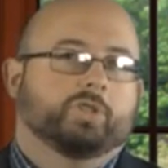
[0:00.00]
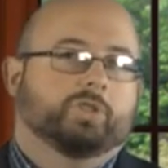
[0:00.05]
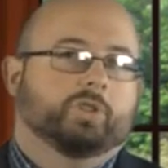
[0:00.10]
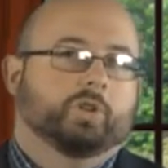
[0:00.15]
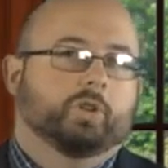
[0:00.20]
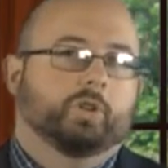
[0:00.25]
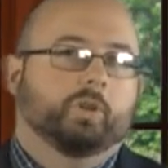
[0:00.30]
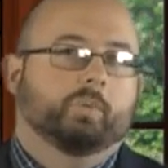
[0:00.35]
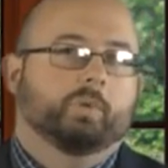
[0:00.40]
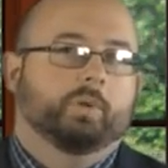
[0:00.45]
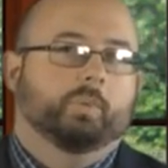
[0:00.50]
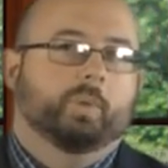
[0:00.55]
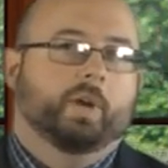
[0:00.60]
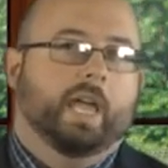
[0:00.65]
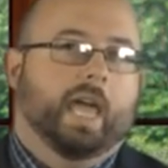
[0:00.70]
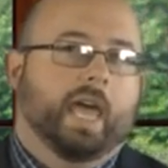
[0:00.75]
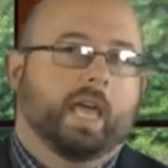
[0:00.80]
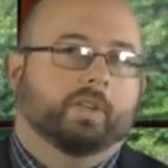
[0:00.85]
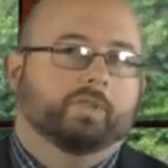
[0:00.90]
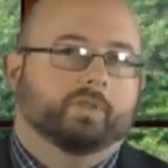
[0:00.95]
true when
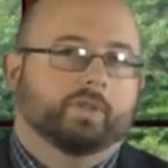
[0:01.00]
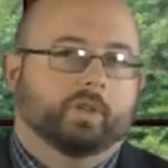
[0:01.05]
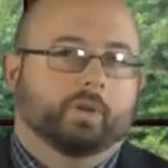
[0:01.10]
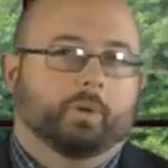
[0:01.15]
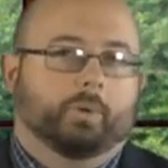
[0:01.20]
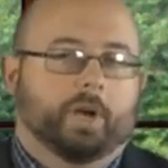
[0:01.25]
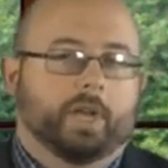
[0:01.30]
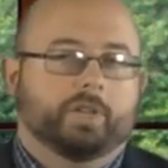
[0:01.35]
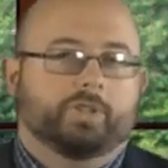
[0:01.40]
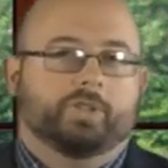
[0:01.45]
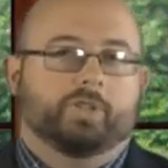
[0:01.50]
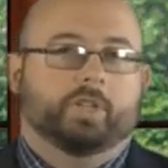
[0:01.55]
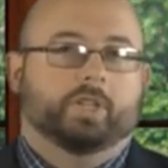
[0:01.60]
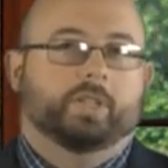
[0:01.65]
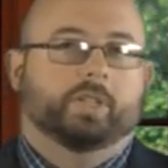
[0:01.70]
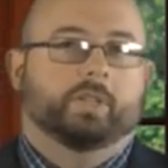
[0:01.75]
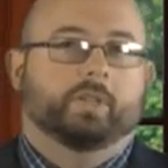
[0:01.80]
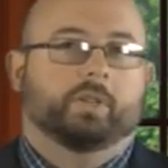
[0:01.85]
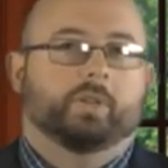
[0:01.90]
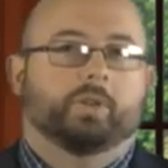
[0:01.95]
we ask the
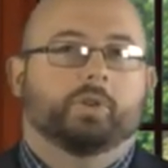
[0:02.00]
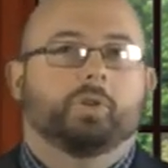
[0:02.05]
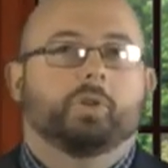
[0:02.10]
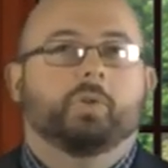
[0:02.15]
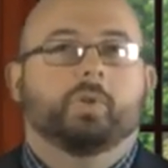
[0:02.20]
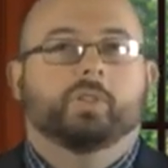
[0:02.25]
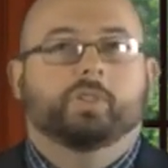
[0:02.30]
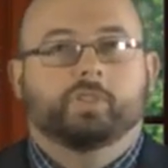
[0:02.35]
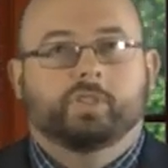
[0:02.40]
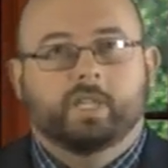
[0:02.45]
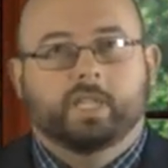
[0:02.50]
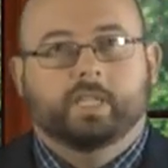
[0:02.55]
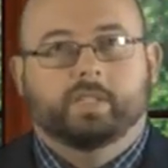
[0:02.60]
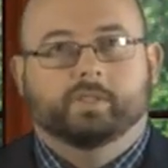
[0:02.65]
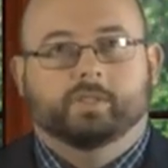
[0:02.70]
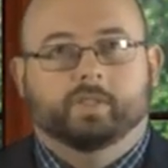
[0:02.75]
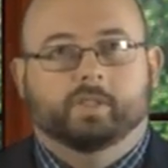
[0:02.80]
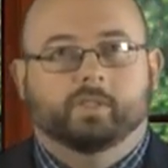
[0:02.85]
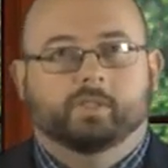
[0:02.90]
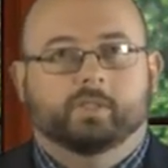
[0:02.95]
question, who is
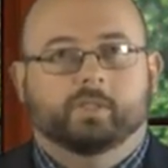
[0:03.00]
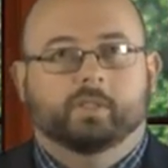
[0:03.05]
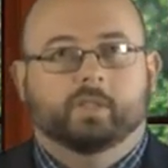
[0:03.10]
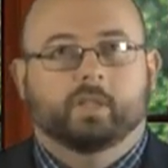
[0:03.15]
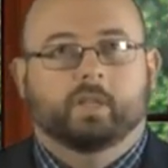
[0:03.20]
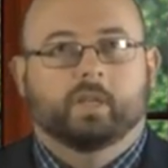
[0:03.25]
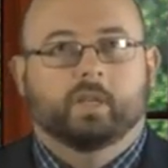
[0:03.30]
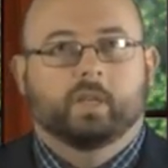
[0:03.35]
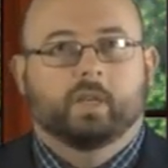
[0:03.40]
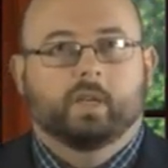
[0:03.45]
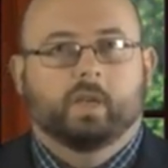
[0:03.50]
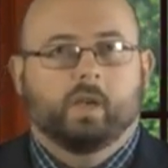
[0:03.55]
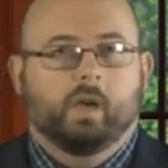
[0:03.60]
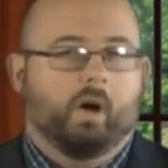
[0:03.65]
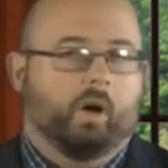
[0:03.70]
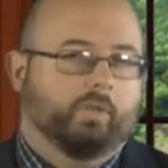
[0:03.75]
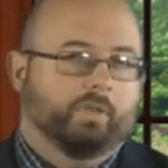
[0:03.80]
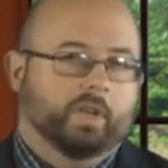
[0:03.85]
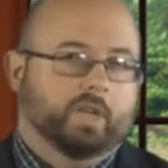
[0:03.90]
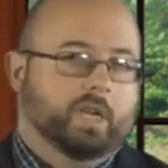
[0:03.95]
Jesus?
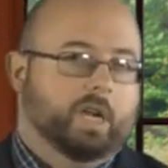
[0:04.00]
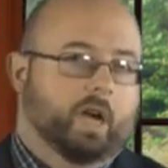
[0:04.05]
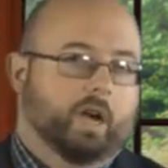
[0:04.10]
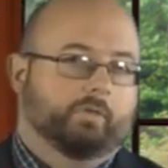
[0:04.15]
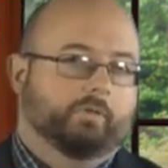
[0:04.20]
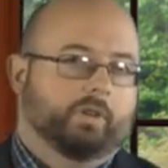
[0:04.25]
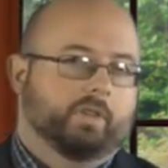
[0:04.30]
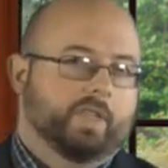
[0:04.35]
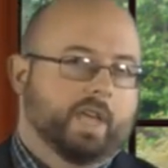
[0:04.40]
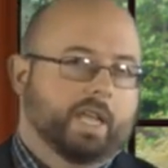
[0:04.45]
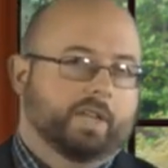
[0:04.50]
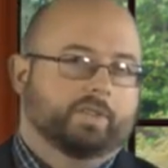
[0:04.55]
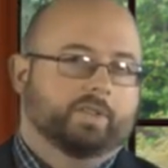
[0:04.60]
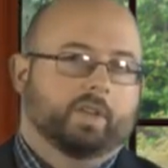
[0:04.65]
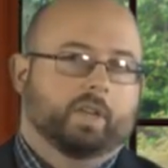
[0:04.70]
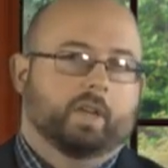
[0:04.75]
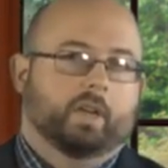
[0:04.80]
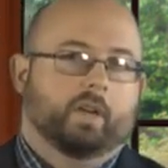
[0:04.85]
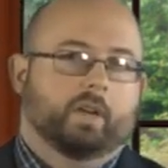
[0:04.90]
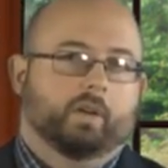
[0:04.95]
On the cover, that's
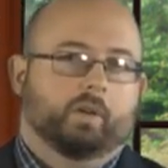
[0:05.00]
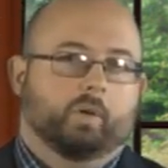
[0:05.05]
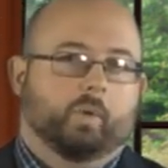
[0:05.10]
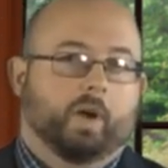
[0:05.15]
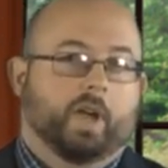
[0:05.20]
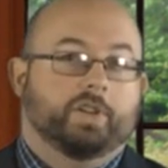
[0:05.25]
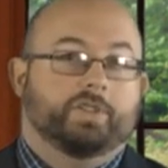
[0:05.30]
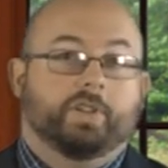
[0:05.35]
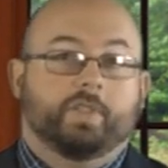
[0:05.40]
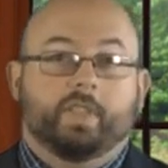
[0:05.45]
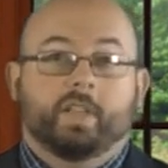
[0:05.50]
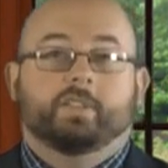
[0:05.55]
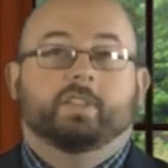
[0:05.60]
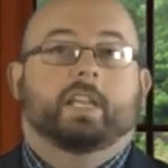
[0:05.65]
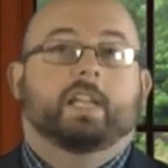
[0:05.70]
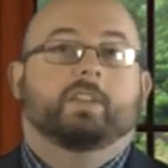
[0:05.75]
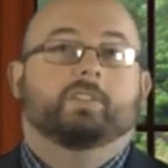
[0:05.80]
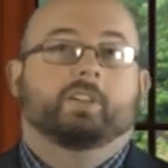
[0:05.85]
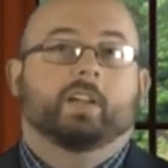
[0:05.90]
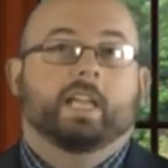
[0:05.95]
a question that's
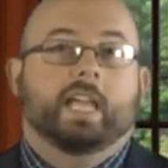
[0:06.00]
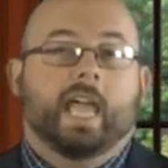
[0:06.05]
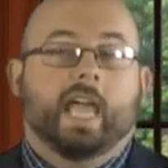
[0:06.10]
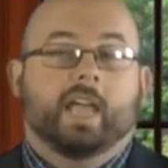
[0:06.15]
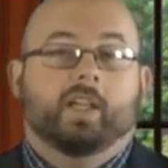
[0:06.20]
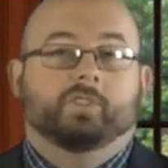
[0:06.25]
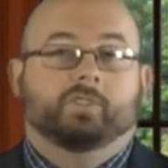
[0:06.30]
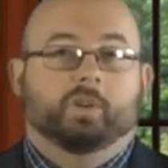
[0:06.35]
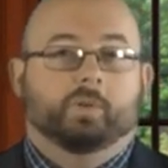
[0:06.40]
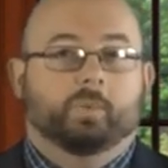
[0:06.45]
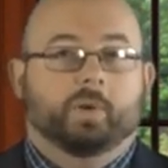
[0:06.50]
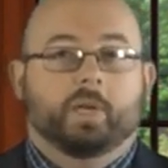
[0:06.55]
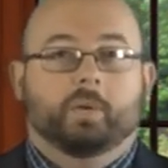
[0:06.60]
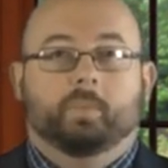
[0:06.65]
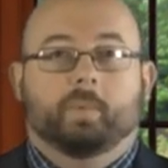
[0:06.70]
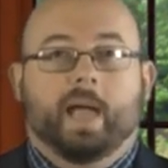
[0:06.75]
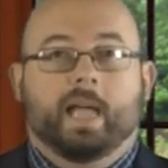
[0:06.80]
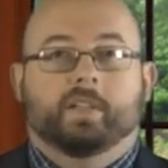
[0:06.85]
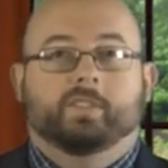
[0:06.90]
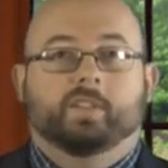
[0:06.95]
easily answered. We
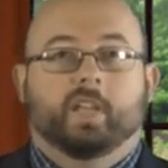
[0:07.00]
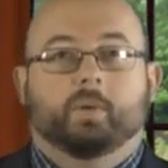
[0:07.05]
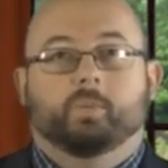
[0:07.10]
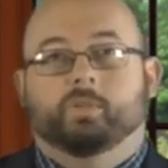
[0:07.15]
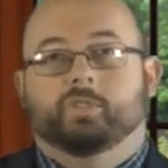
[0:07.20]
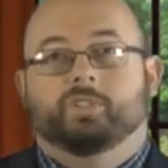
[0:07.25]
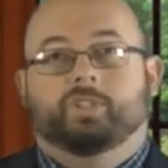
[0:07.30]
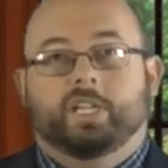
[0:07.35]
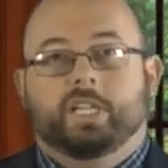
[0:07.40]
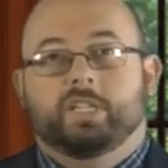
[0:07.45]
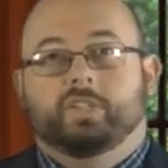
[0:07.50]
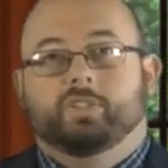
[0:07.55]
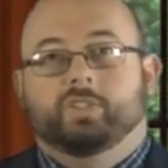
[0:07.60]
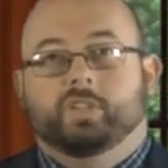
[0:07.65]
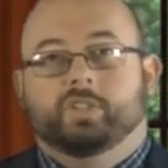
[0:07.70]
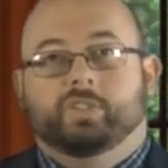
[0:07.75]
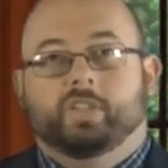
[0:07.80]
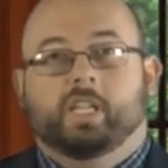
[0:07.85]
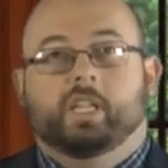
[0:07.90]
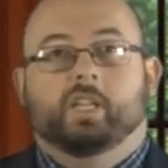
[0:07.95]
might say, well,
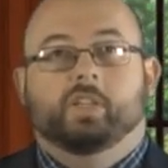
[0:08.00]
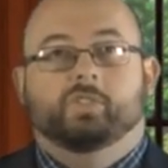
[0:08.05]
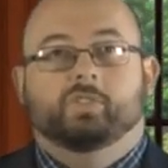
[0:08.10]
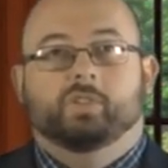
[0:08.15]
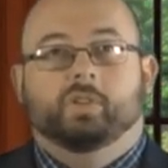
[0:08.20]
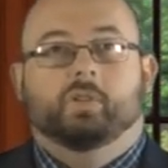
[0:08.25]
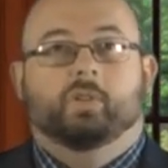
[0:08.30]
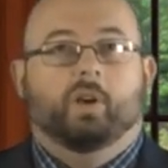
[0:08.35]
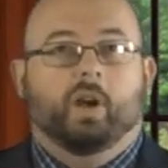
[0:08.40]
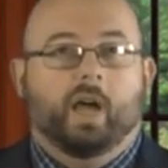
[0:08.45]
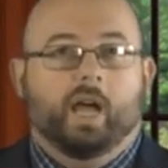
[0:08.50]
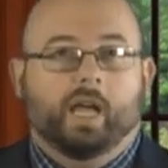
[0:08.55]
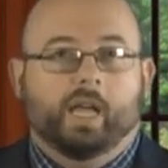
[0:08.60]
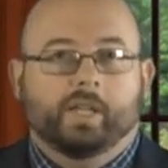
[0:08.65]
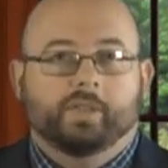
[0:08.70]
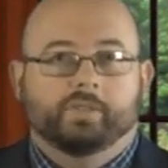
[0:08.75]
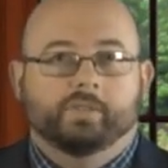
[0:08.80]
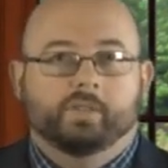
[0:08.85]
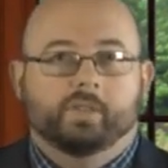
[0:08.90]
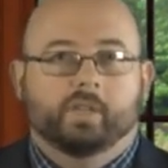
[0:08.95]
Jesus is the
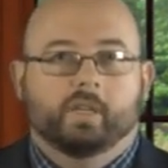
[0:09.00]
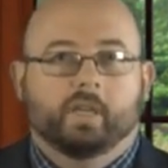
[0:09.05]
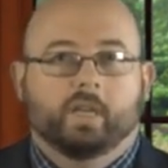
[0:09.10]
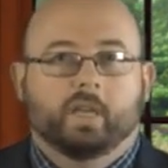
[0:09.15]
Christ.